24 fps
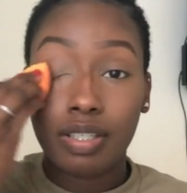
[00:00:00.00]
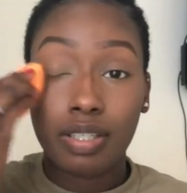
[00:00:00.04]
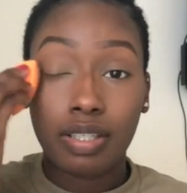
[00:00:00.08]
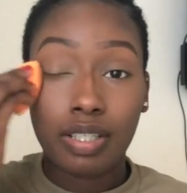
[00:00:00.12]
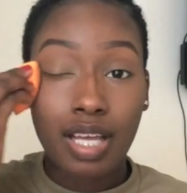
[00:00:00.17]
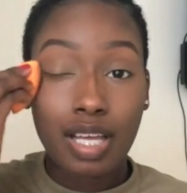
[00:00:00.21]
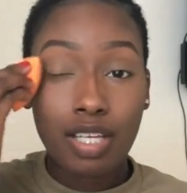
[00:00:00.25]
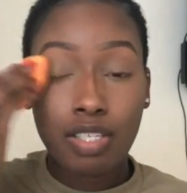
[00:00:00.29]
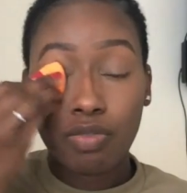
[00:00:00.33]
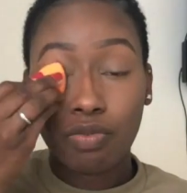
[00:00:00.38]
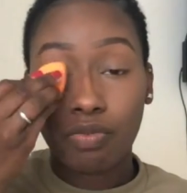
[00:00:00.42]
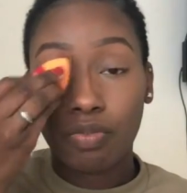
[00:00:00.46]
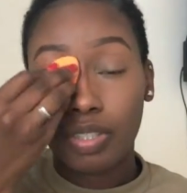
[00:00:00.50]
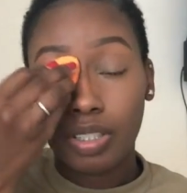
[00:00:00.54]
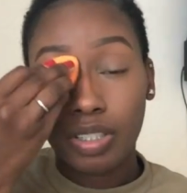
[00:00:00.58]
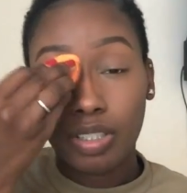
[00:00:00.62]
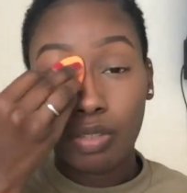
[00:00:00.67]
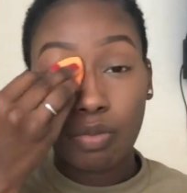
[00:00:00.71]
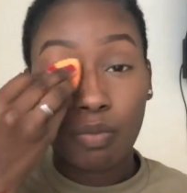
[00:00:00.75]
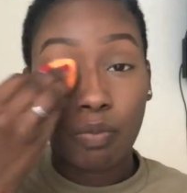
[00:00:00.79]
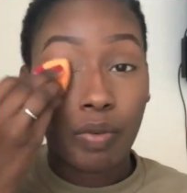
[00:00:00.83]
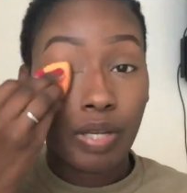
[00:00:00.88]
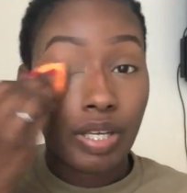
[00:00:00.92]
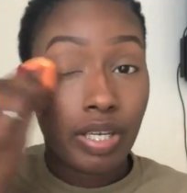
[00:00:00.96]
That's
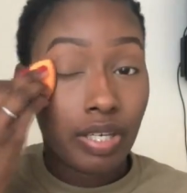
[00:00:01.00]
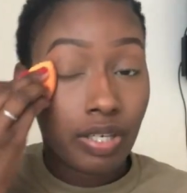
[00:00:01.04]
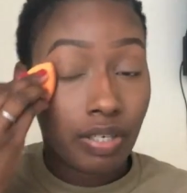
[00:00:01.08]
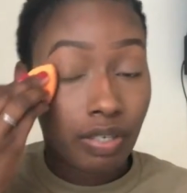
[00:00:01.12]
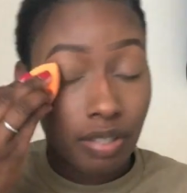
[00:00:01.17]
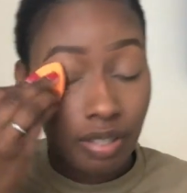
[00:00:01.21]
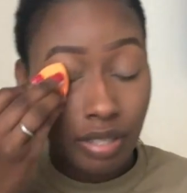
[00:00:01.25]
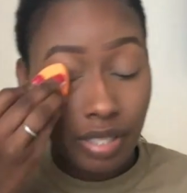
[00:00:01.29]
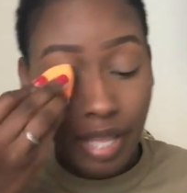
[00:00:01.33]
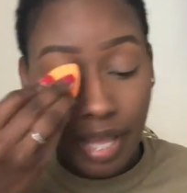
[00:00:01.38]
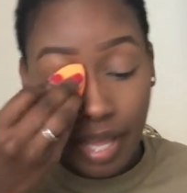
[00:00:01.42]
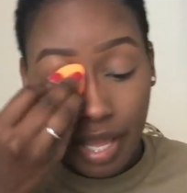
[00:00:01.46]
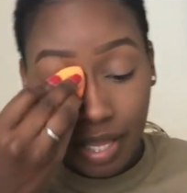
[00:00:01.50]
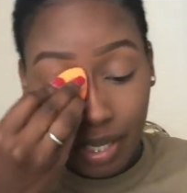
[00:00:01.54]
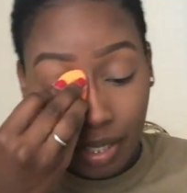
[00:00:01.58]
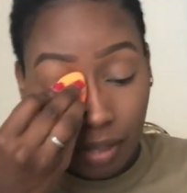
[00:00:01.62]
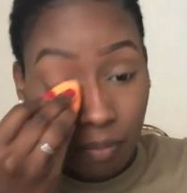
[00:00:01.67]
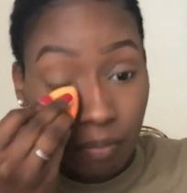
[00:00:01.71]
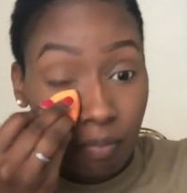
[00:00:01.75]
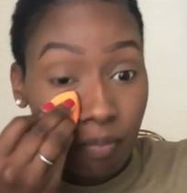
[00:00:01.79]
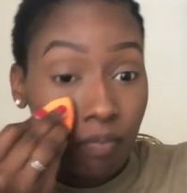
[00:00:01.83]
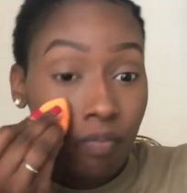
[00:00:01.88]
really weird that